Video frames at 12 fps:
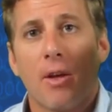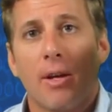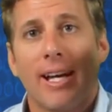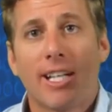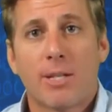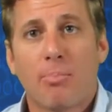
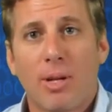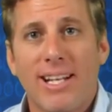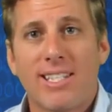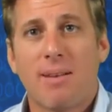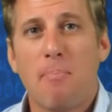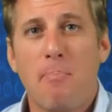Explain
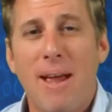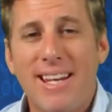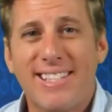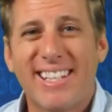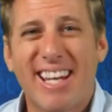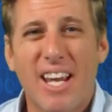some
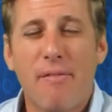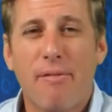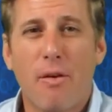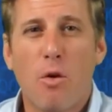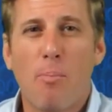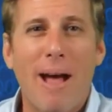basic
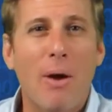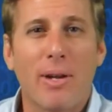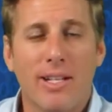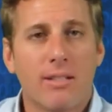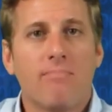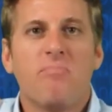info about
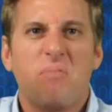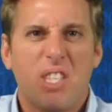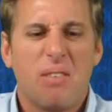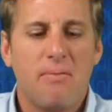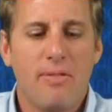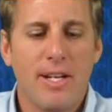it,
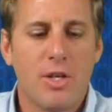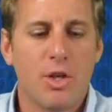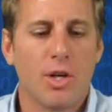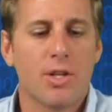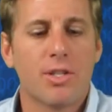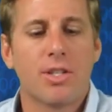some
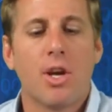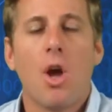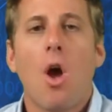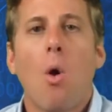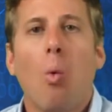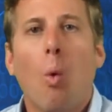features,
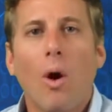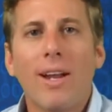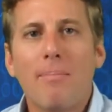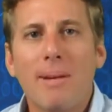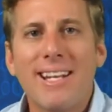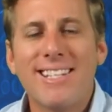what
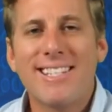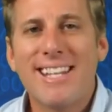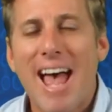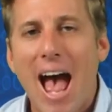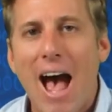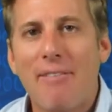it means to
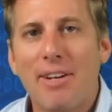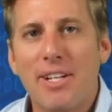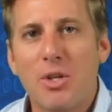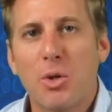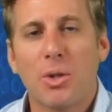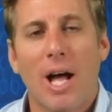have it in
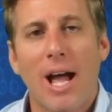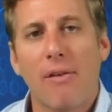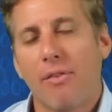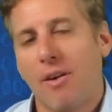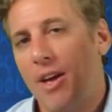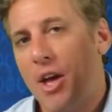your
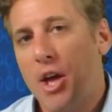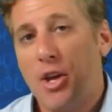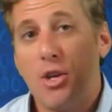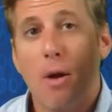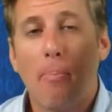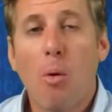life.
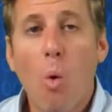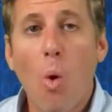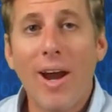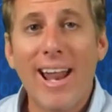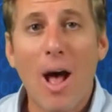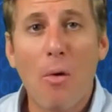You
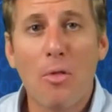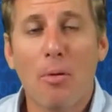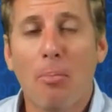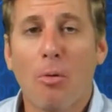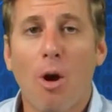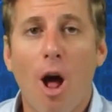point out the
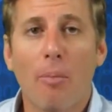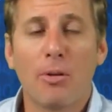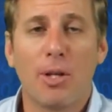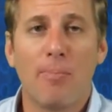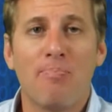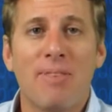
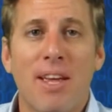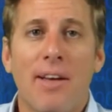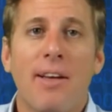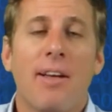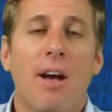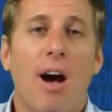problem
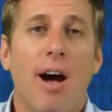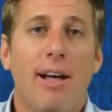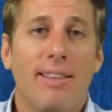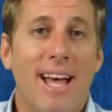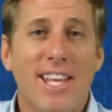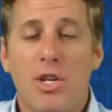
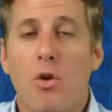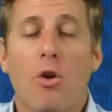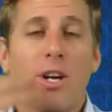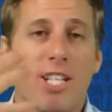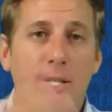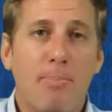that you're
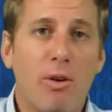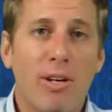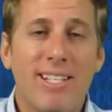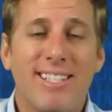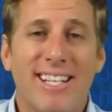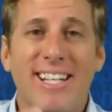
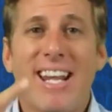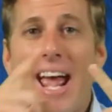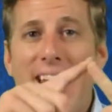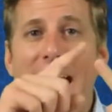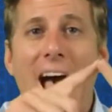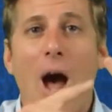experiencing
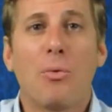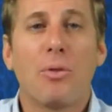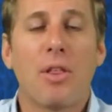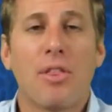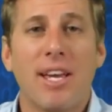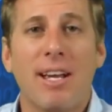and how
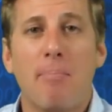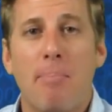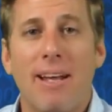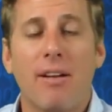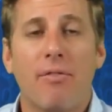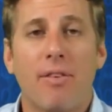the thing
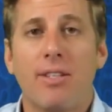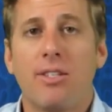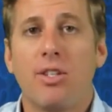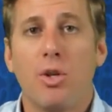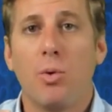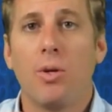
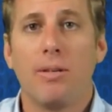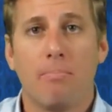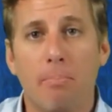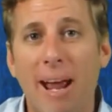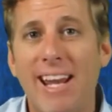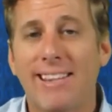benefits you
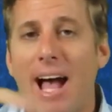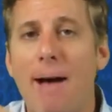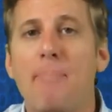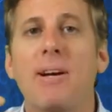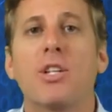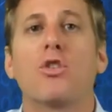and paint
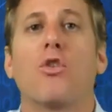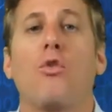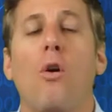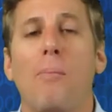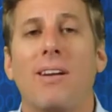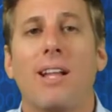that picture of
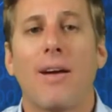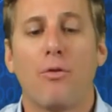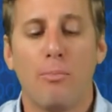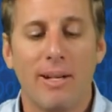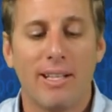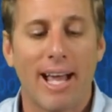what my life
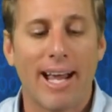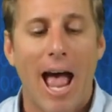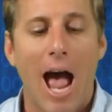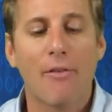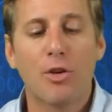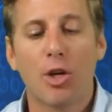will be like
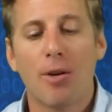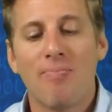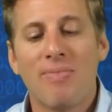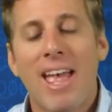after,